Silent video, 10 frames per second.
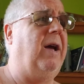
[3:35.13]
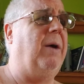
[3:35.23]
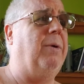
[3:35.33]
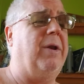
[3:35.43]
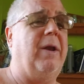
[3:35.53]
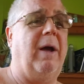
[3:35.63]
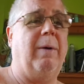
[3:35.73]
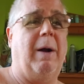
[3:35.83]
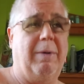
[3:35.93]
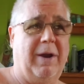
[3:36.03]
I
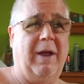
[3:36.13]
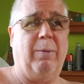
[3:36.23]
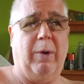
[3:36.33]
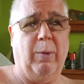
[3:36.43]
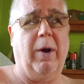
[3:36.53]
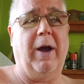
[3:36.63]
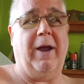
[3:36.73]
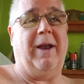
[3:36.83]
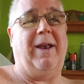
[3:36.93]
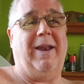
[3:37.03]
would hit
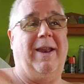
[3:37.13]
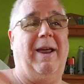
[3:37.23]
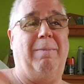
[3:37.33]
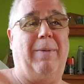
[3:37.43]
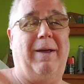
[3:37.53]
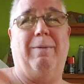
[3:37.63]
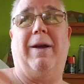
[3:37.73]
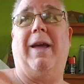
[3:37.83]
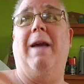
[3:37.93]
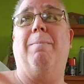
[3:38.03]
rewind. That'd be
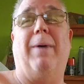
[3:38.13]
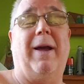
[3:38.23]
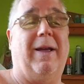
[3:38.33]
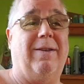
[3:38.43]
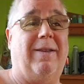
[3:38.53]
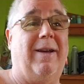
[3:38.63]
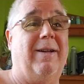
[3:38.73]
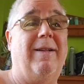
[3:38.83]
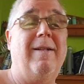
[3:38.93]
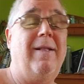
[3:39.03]
with Kate
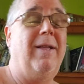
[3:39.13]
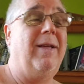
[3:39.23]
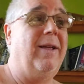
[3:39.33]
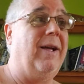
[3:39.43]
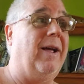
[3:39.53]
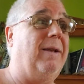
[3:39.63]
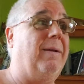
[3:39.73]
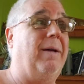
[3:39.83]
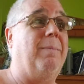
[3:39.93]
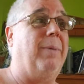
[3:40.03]
Beckinsale.
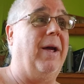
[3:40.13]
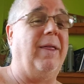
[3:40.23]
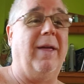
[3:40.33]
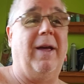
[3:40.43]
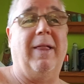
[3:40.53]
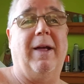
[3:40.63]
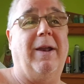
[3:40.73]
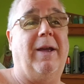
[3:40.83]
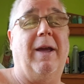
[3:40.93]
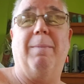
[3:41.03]
I'd bang the hell out
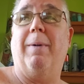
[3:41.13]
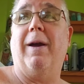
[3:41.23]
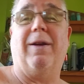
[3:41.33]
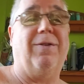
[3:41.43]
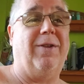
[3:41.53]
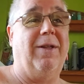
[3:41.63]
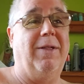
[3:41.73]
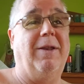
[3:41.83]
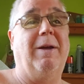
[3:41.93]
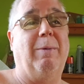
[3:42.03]
of Kate
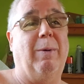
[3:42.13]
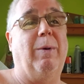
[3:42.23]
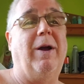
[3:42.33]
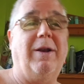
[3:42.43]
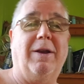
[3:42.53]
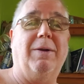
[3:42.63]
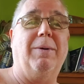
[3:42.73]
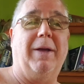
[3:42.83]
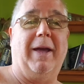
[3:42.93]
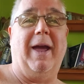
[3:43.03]
Beckinsale and hit rewind and do
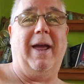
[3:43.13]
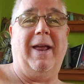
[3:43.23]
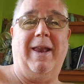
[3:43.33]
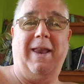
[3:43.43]
it again.